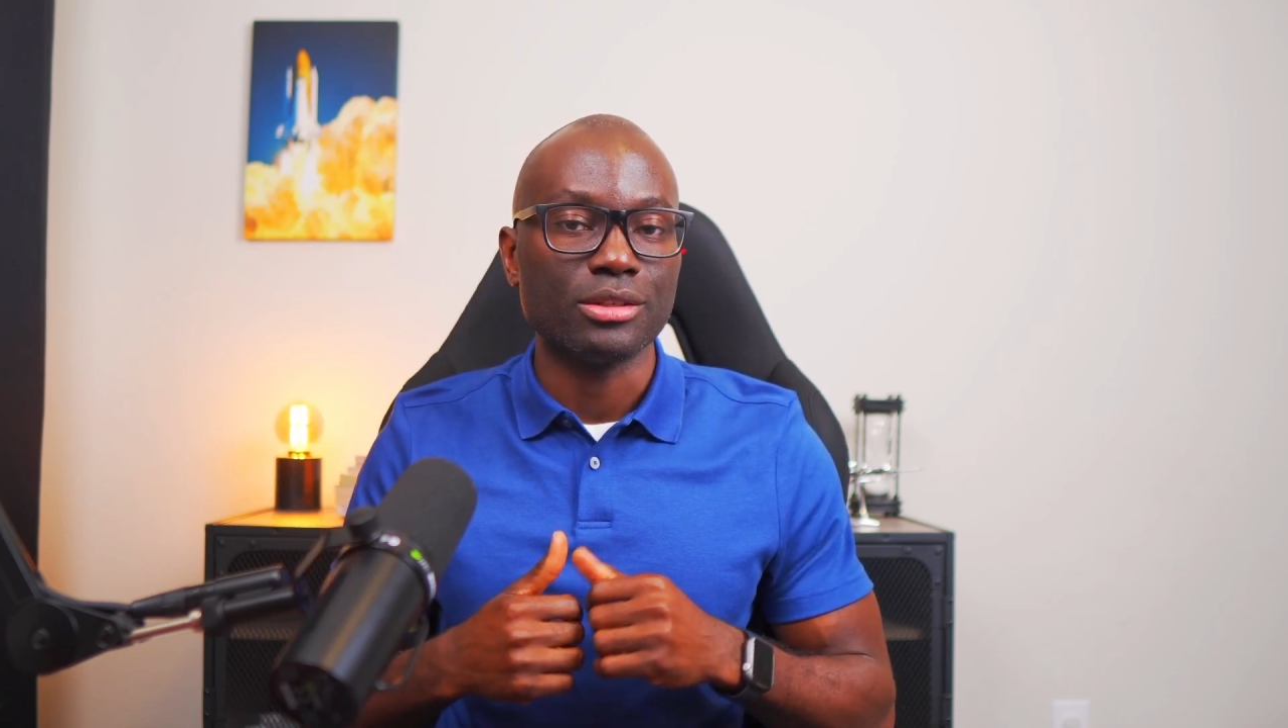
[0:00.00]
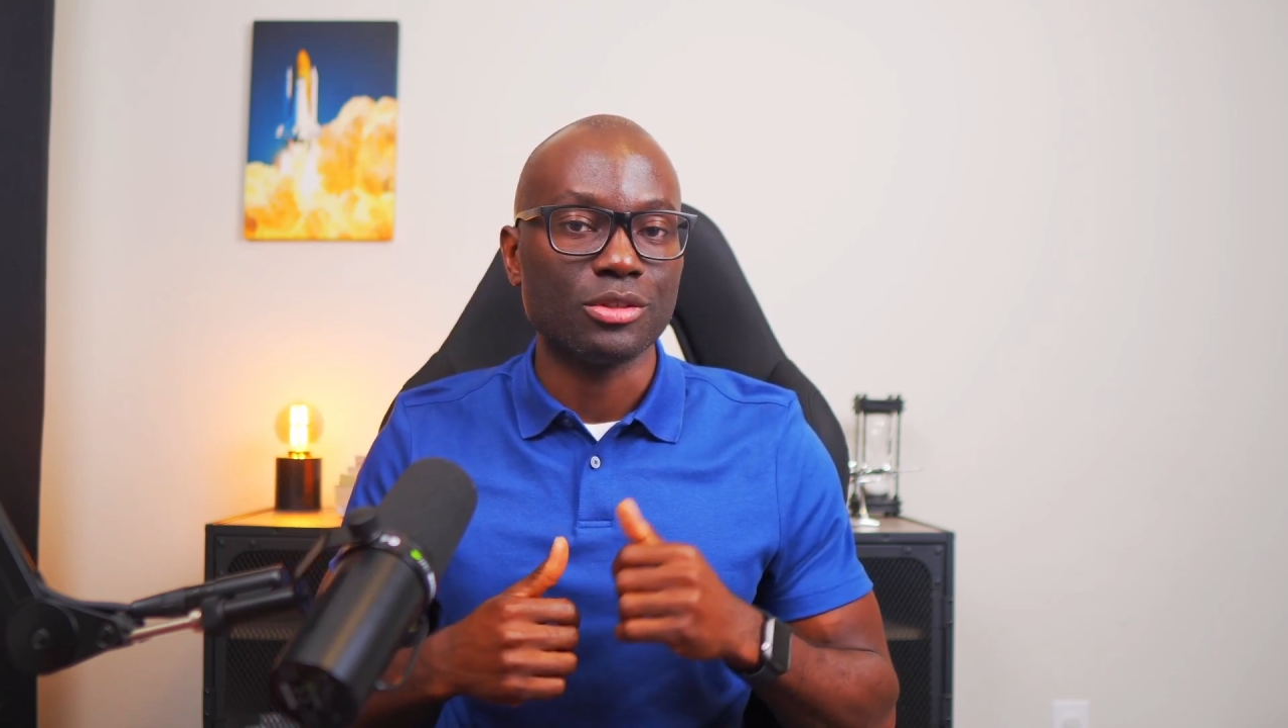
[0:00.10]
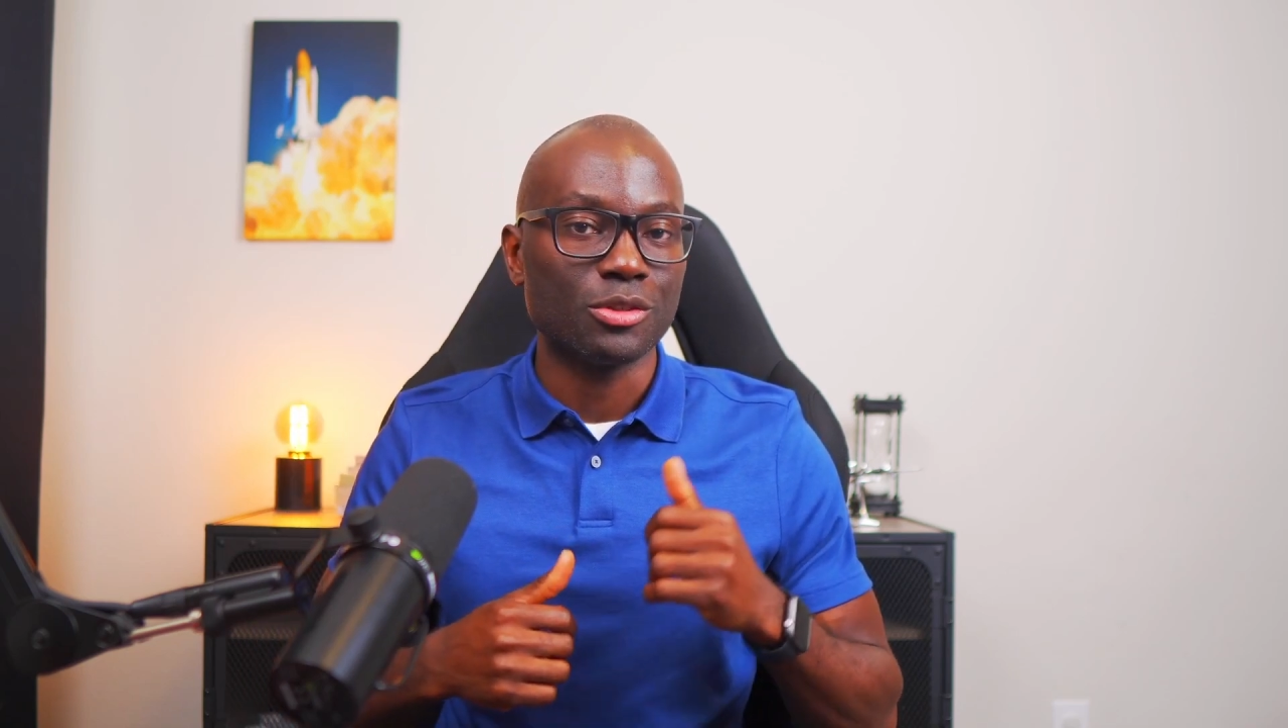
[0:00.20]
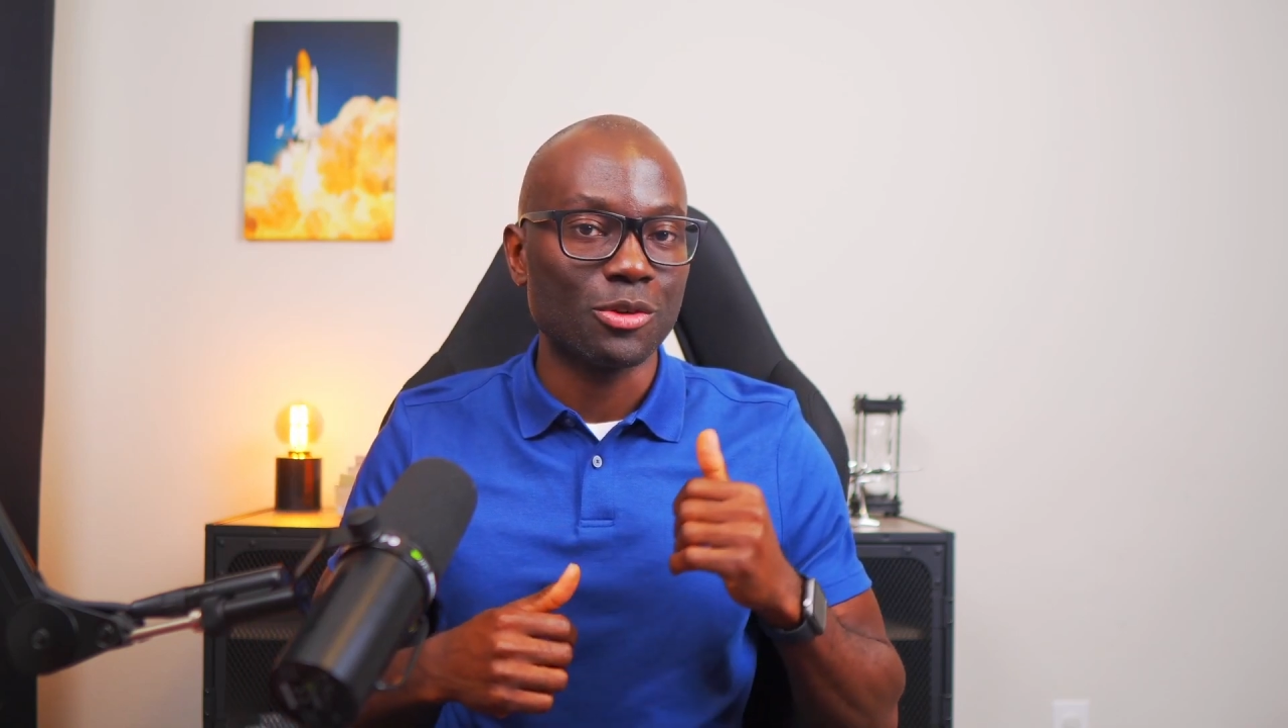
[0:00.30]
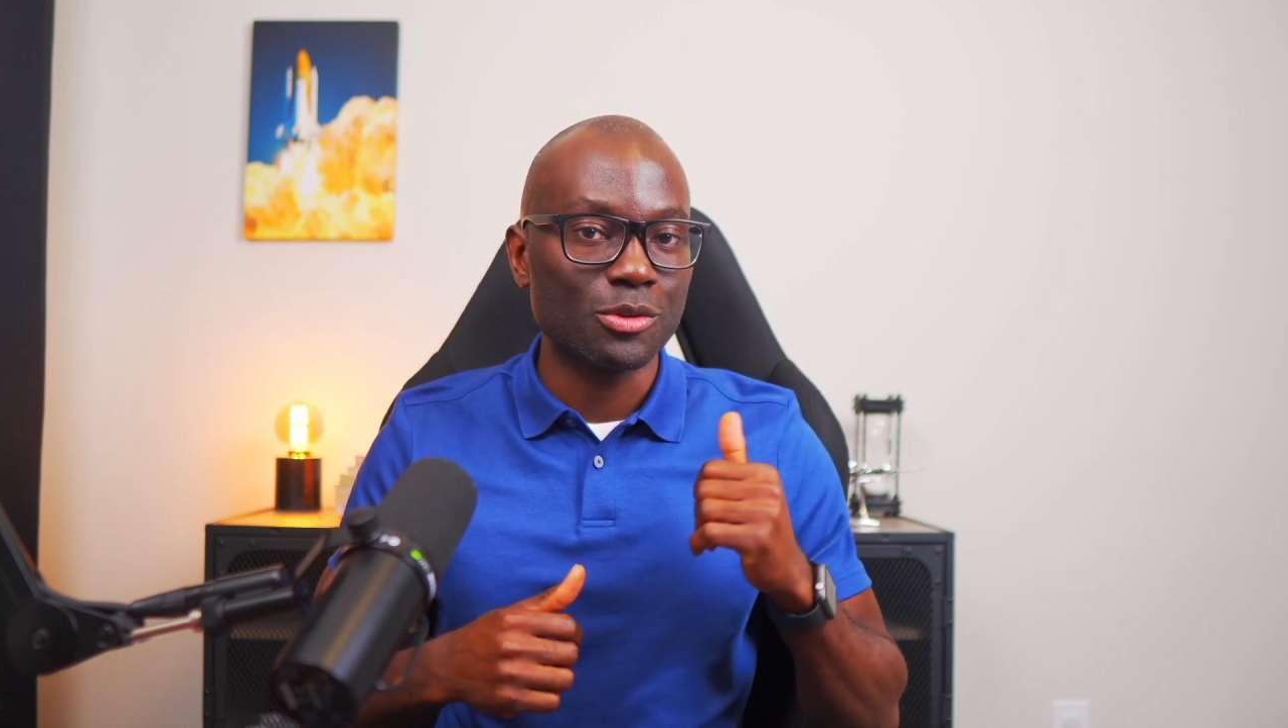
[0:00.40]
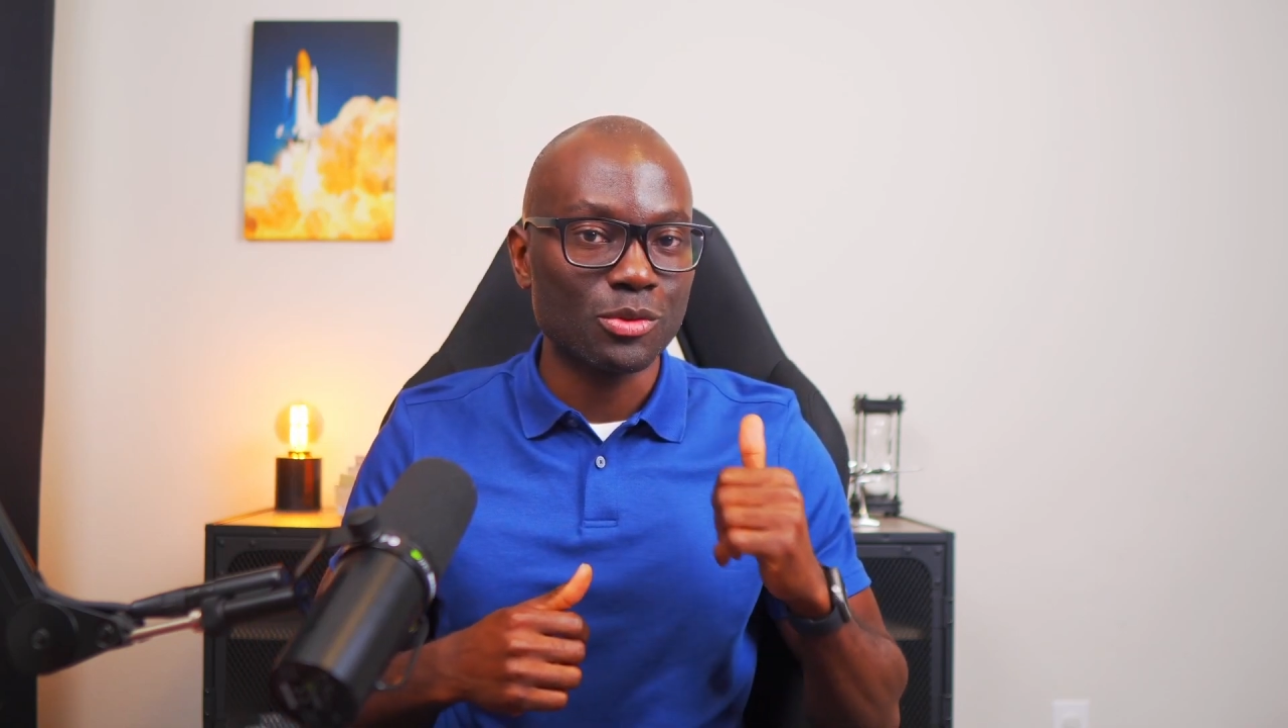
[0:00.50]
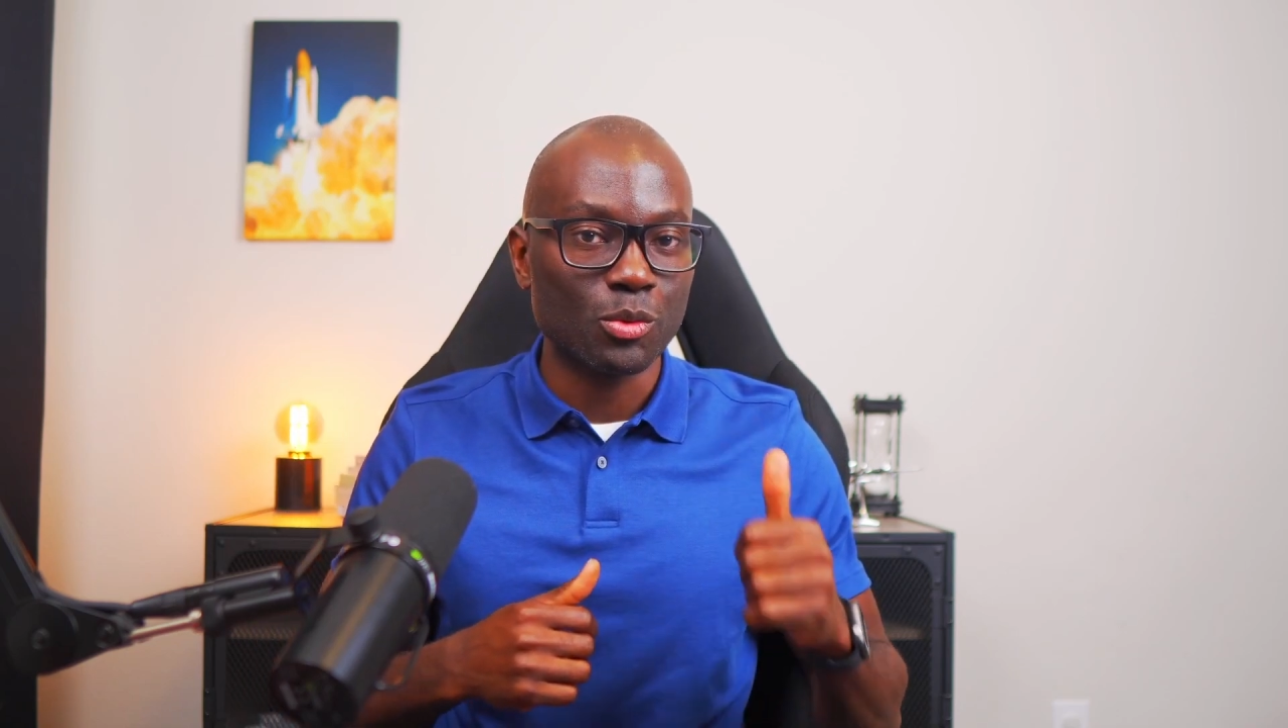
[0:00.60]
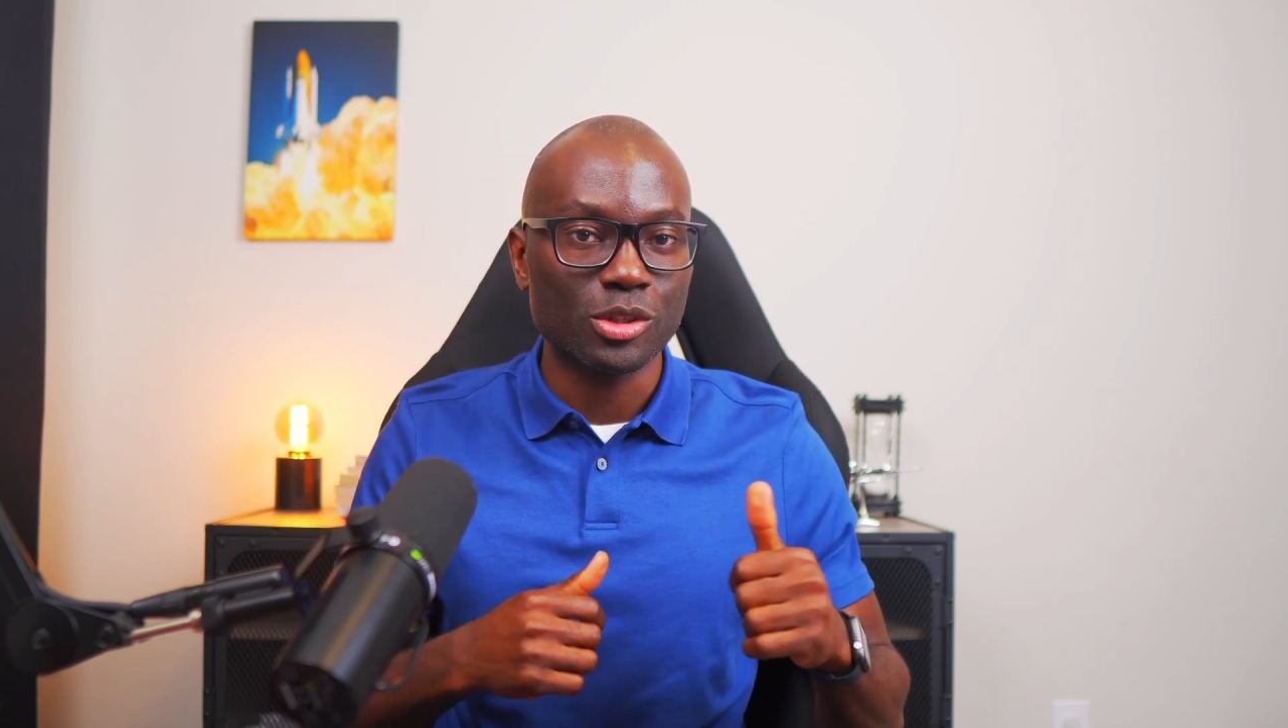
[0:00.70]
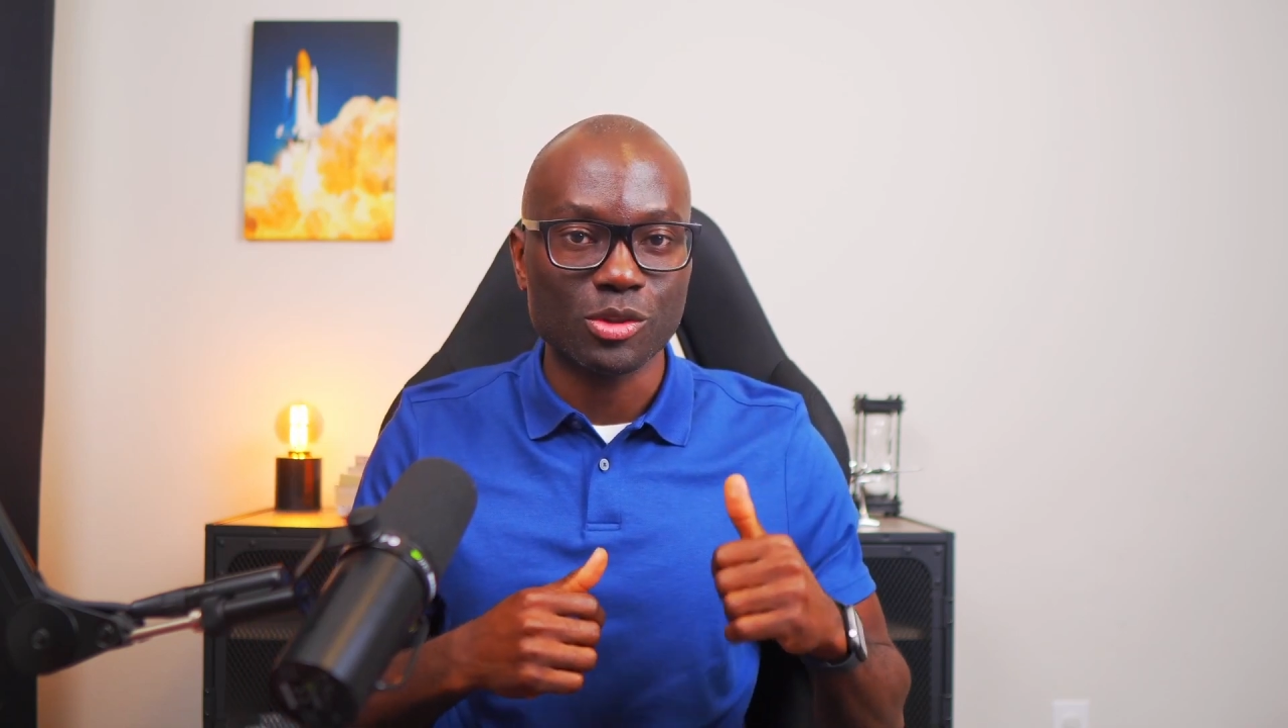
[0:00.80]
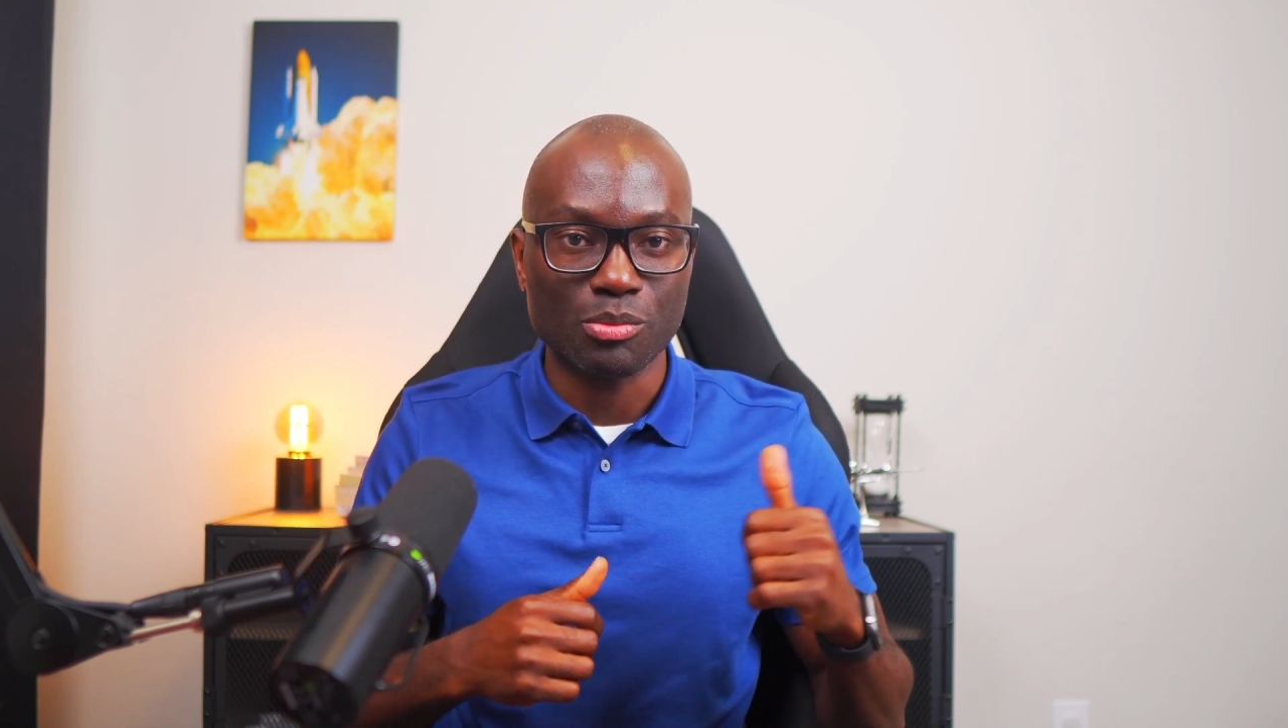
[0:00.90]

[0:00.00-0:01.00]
you don't want to